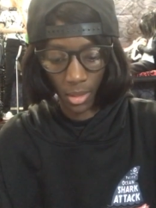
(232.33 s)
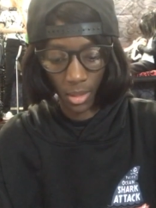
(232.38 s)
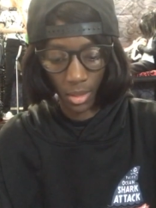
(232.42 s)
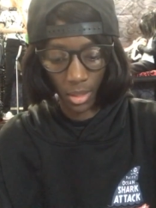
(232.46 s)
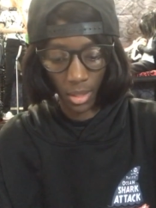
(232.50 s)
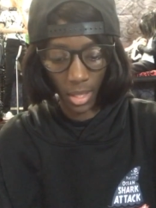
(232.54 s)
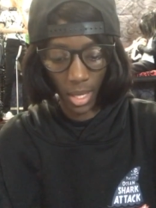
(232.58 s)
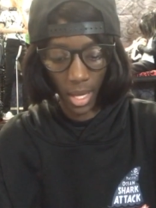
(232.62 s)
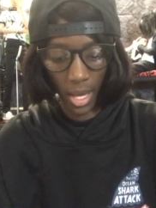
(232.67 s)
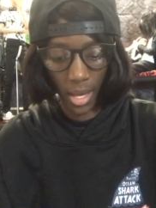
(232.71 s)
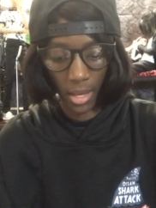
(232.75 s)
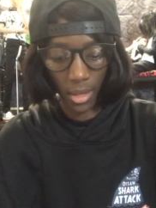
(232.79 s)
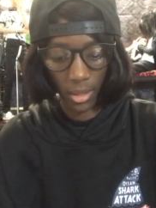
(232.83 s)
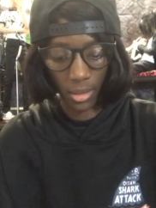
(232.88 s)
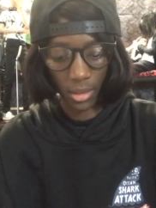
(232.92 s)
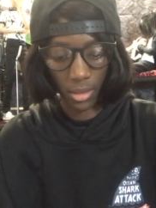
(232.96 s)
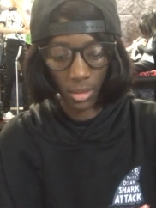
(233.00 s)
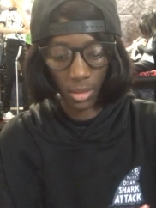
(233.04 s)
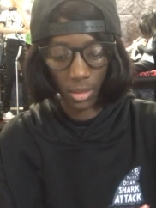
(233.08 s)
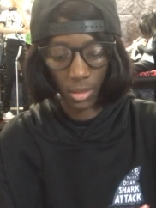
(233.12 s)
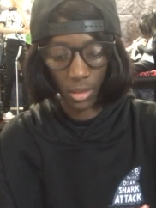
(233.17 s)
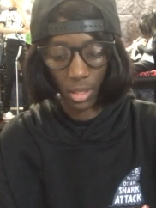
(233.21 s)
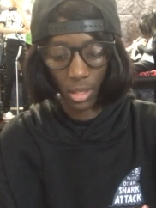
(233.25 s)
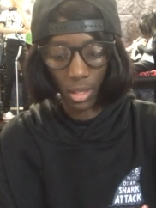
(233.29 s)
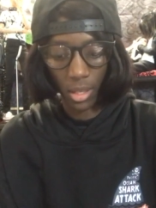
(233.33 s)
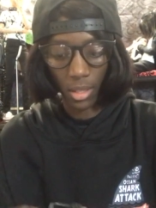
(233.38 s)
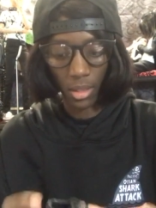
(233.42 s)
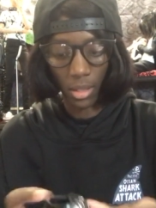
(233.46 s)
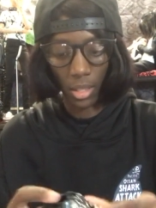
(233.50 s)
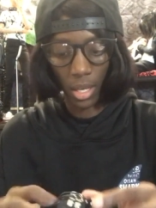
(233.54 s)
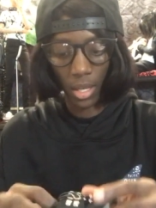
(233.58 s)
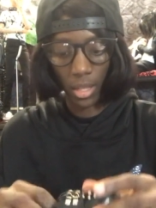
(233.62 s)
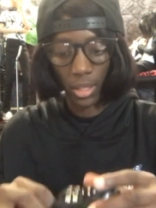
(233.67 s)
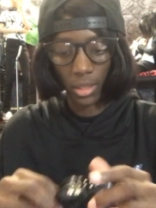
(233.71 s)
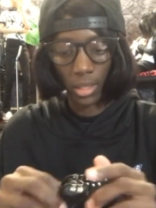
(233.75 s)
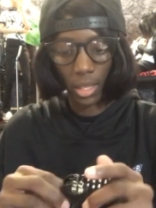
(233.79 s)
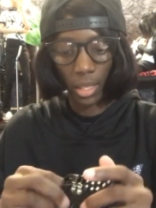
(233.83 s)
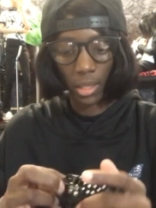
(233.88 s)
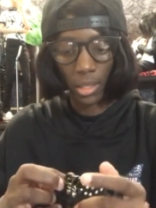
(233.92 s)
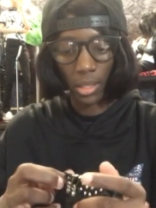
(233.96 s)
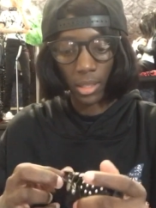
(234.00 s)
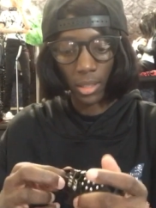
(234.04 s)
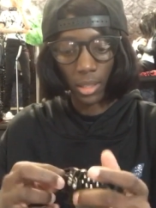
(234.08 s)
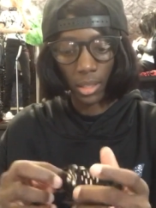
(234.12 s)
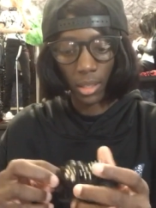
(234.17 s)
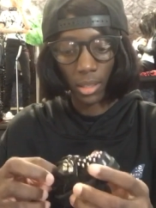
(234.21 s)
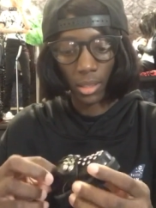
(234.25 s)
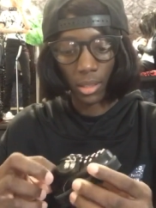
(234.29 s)
yeah, they're, they
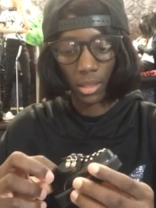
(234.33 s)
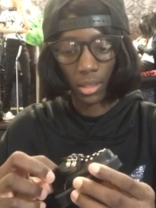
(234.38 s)
look